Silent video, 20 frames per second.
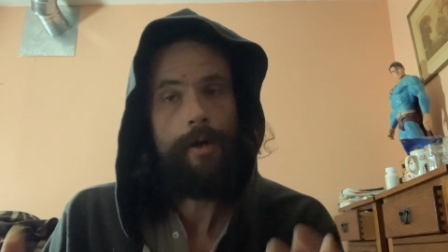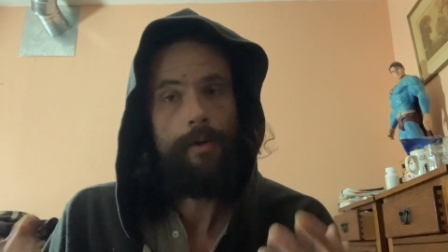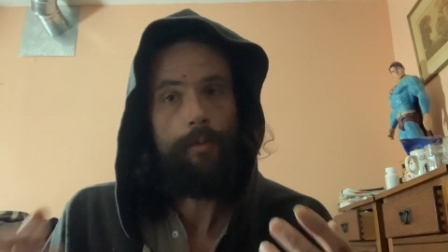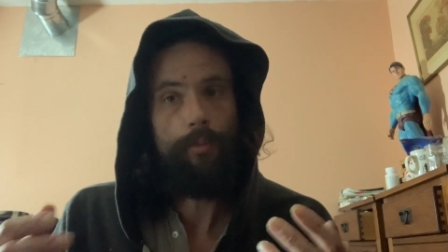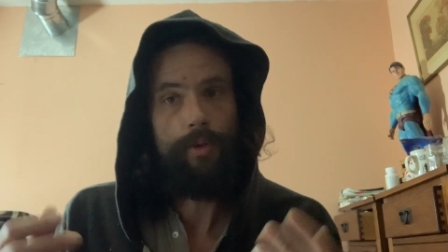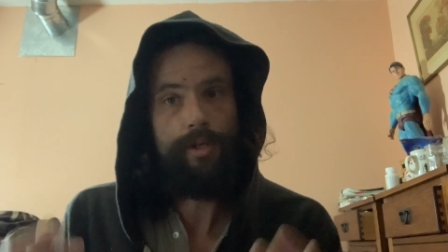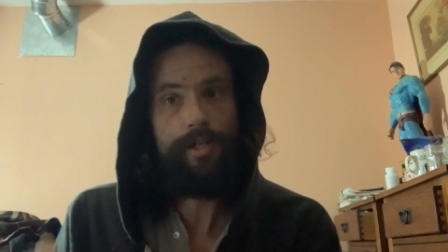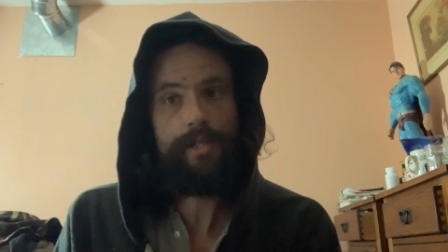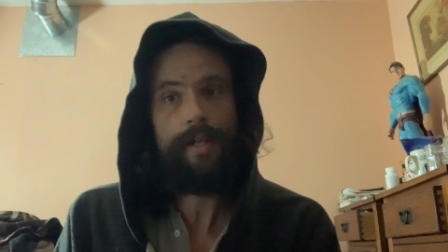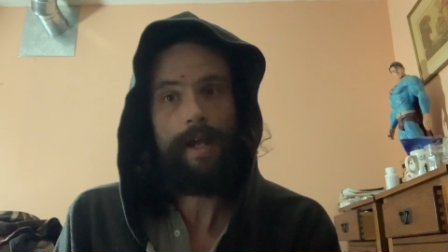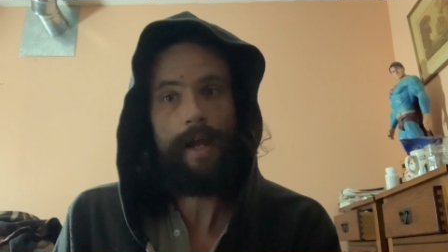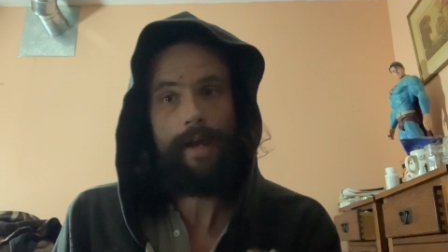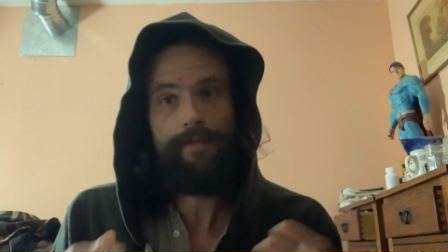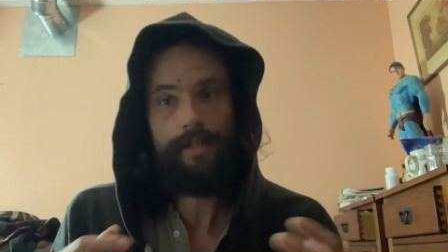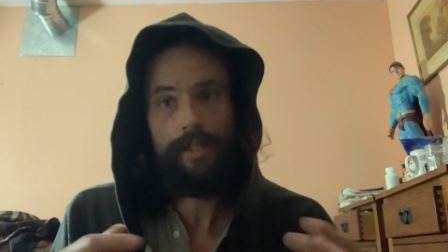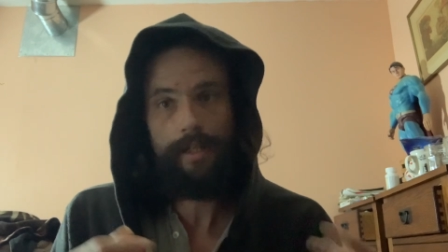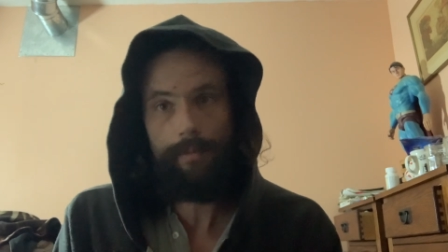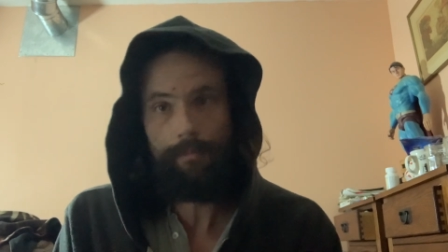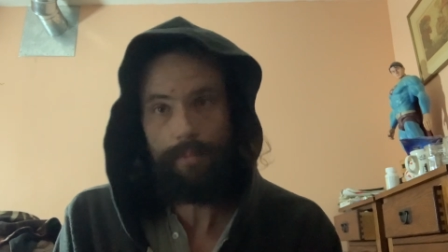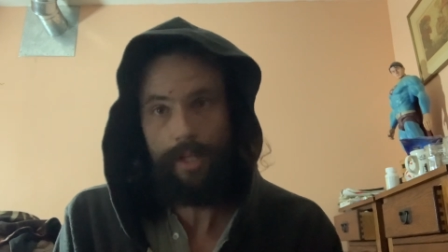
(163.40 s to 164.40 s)
We just have to
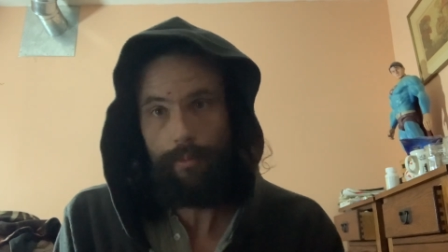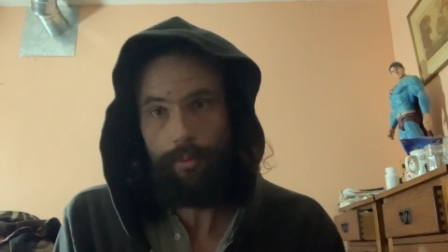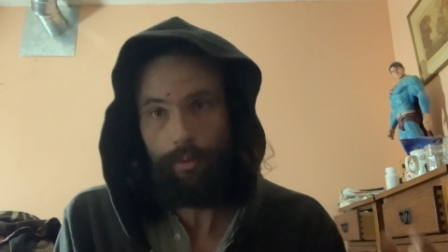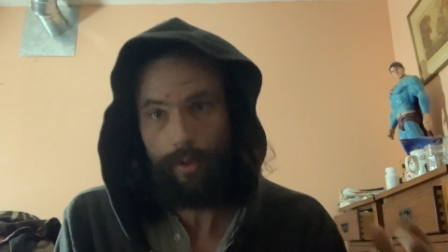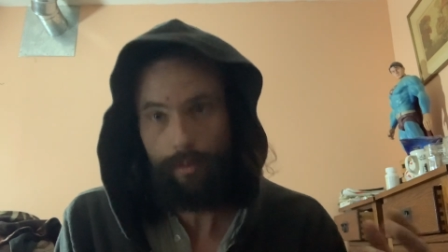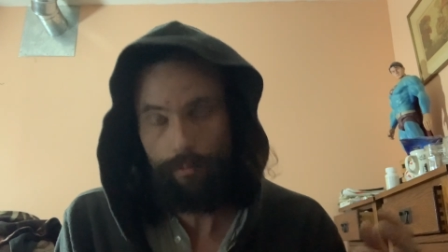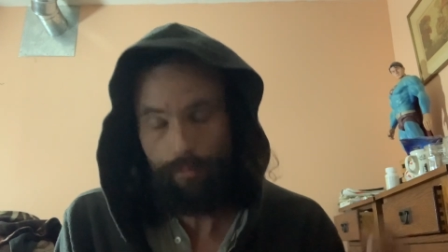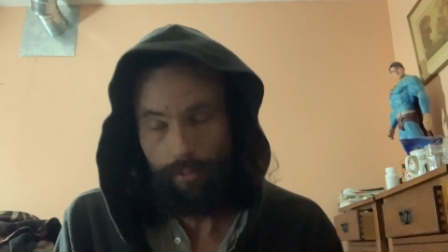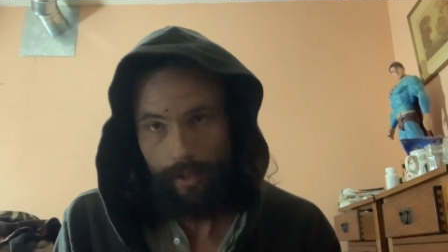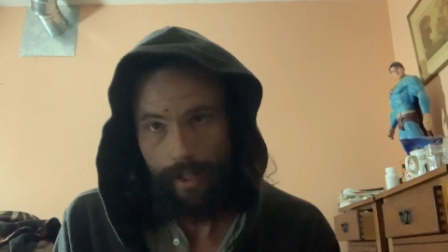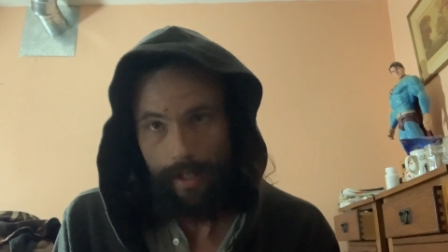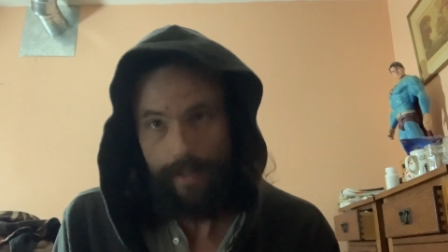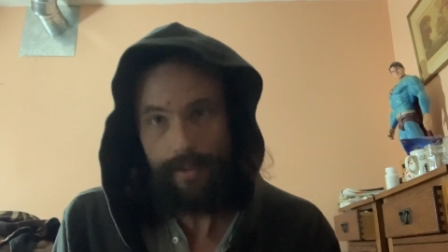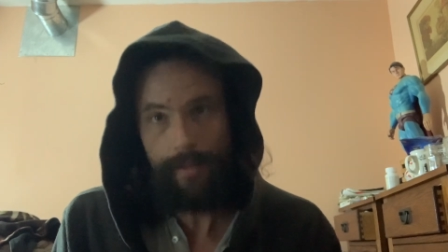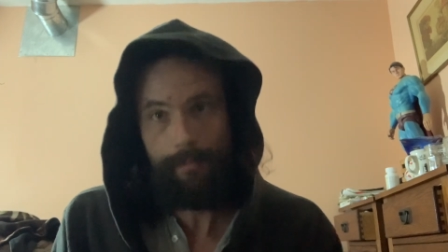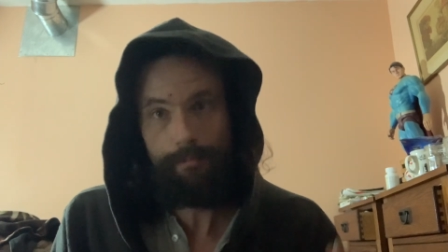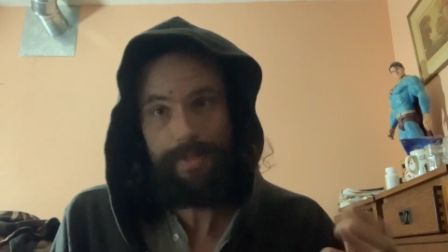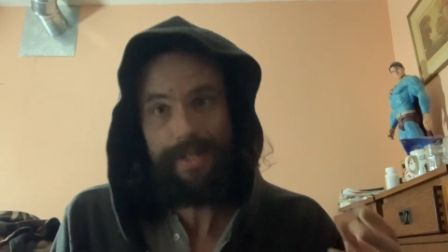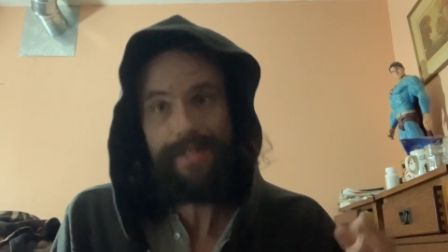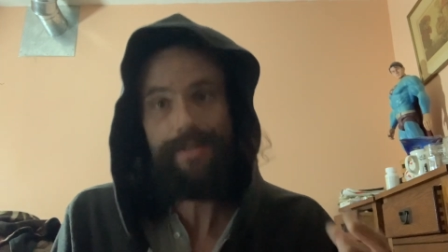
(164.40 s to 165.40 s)
get people in place
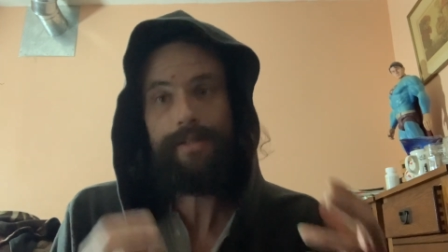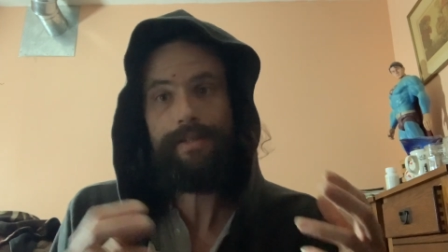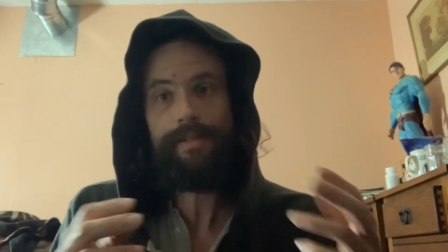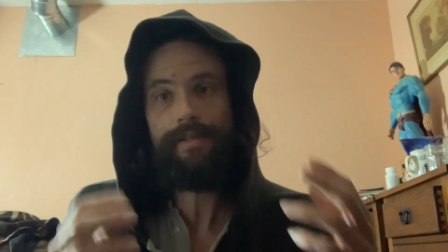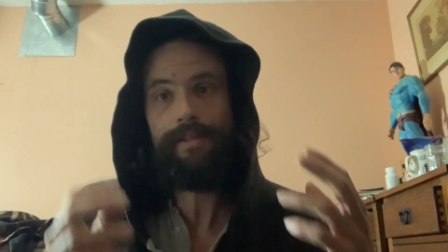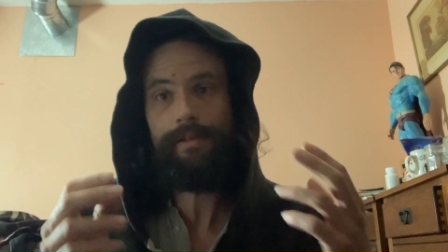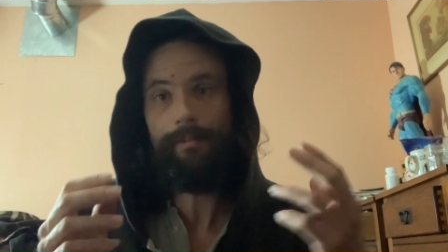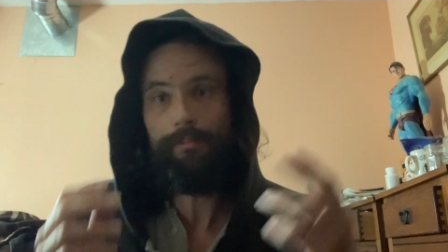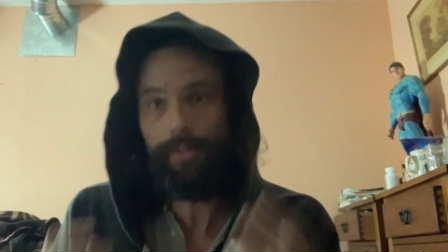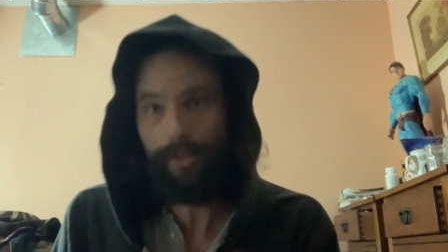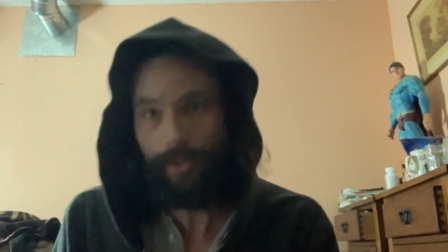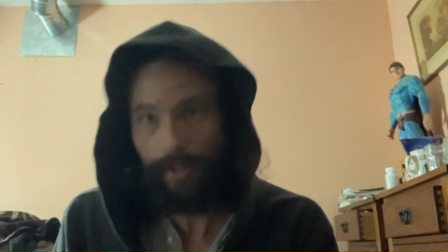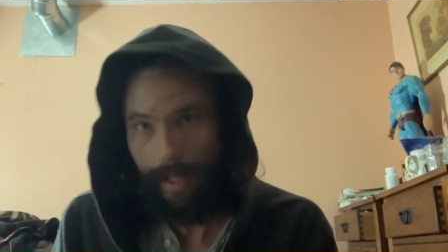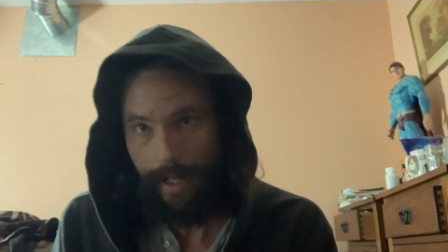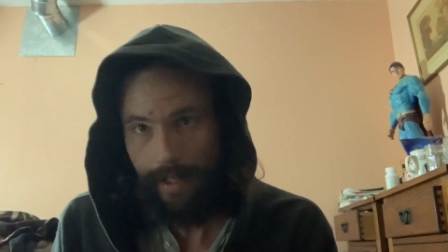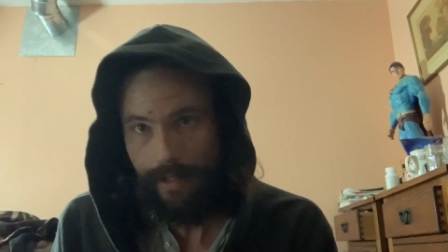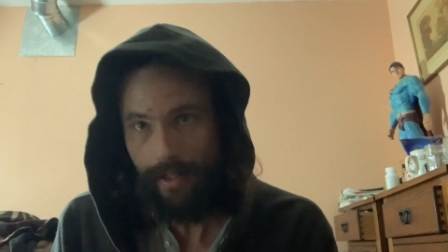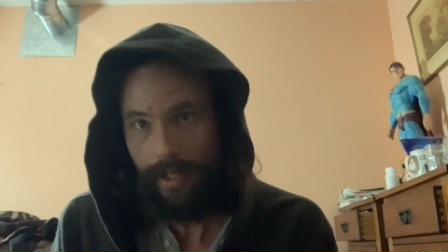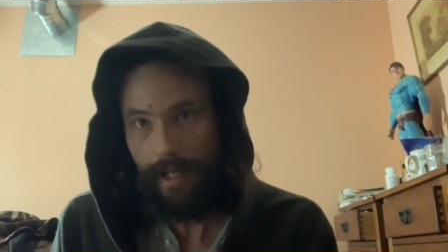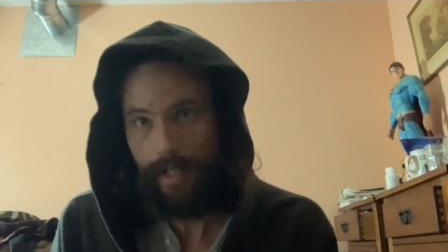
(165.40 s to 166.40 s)
and businesses in
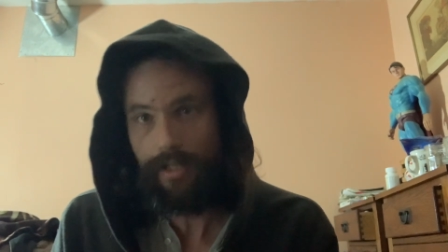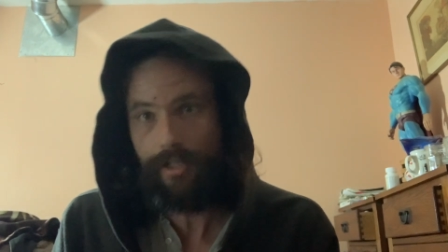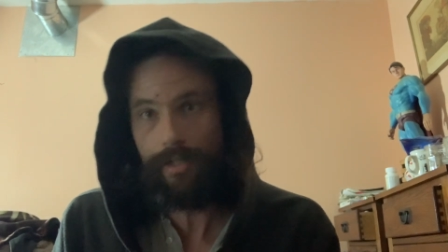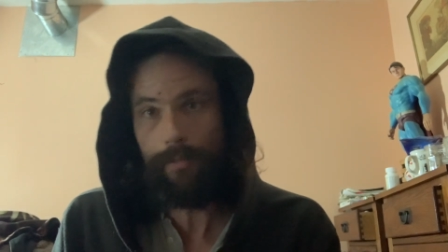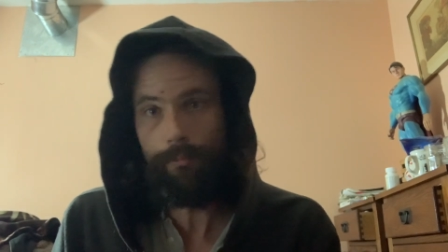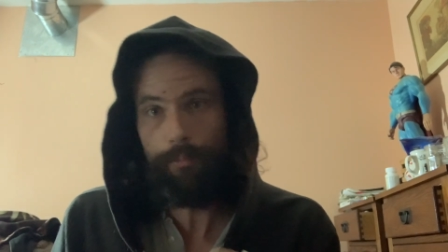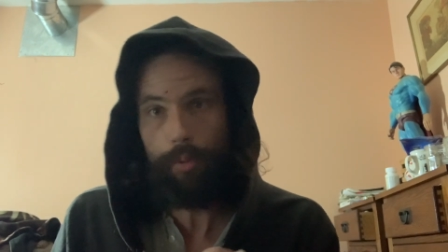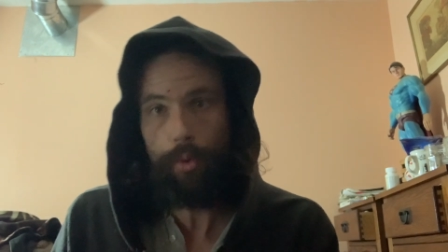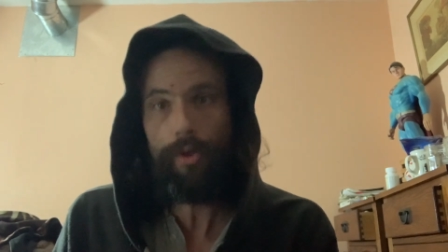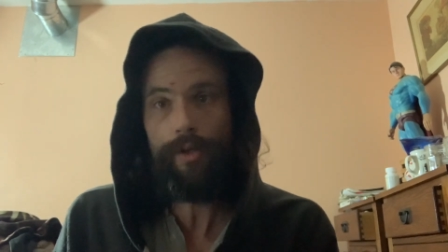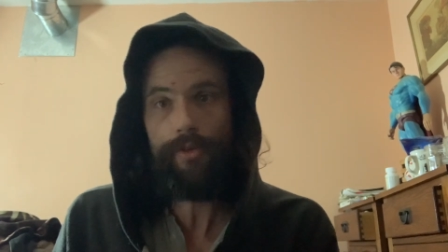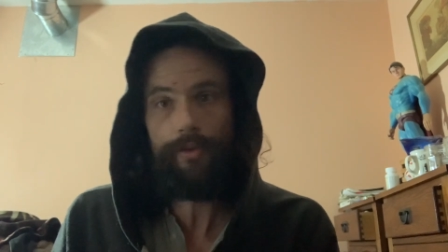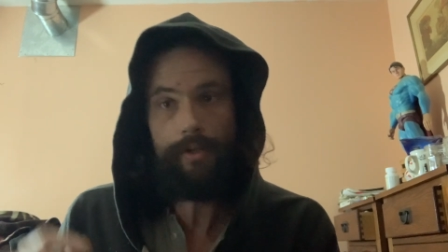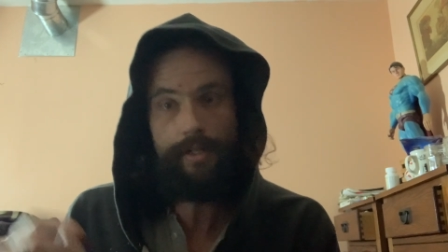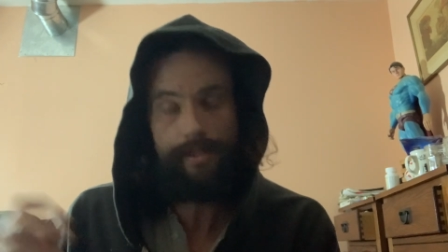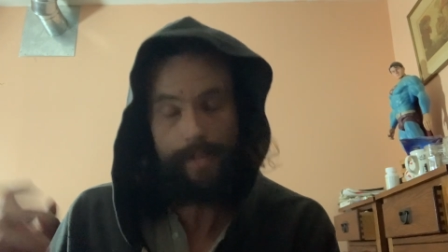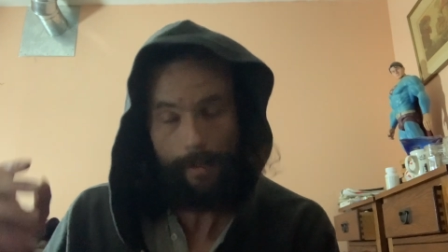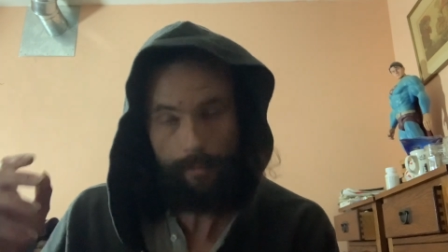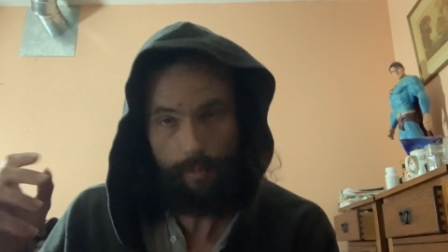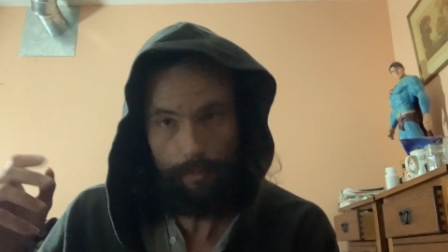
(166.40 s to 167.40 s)
place and support those
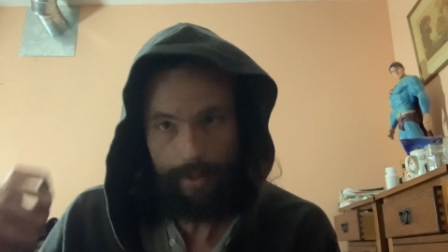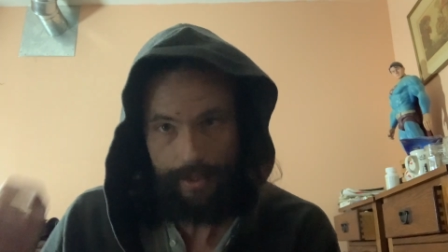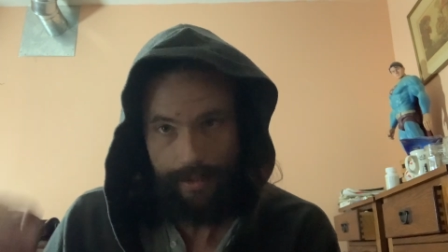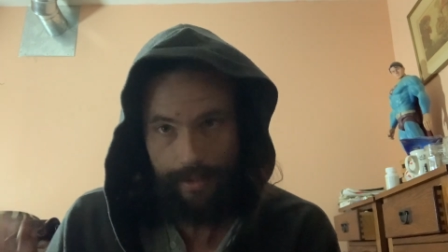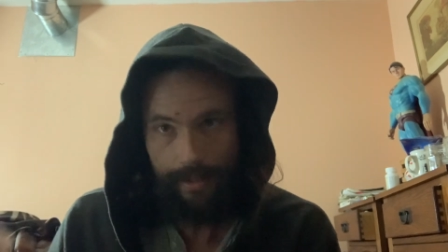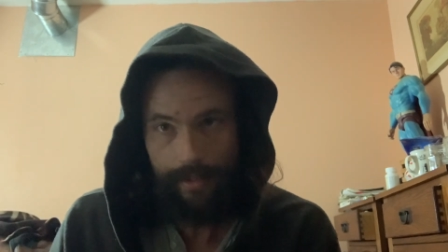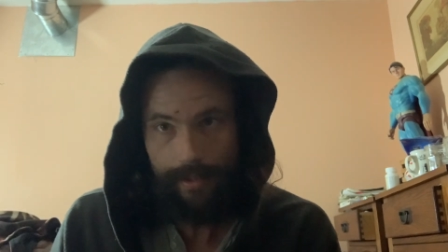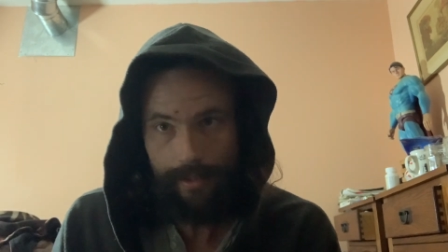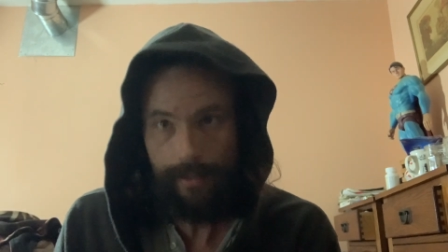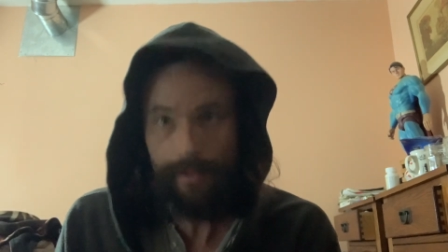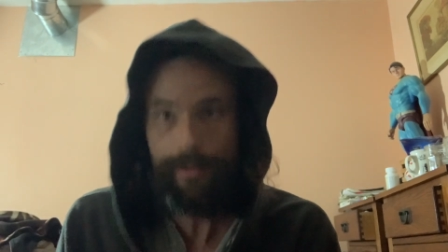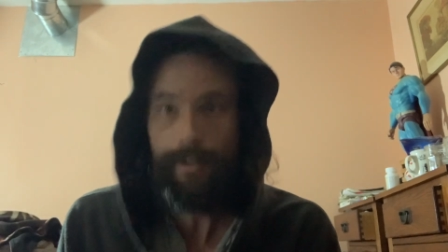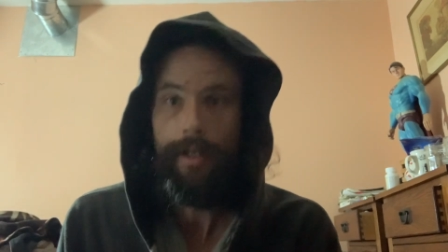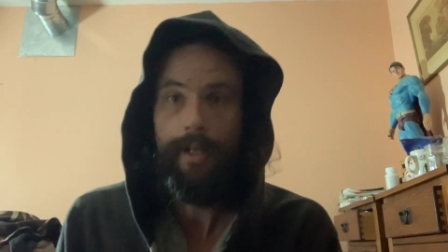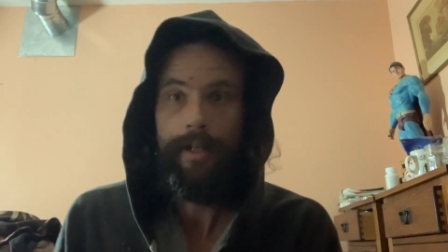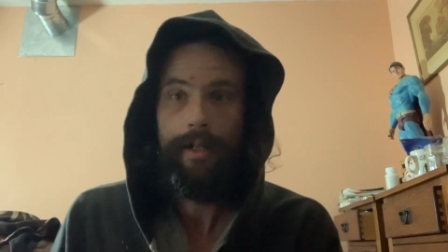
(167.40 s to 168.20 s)
type of businesses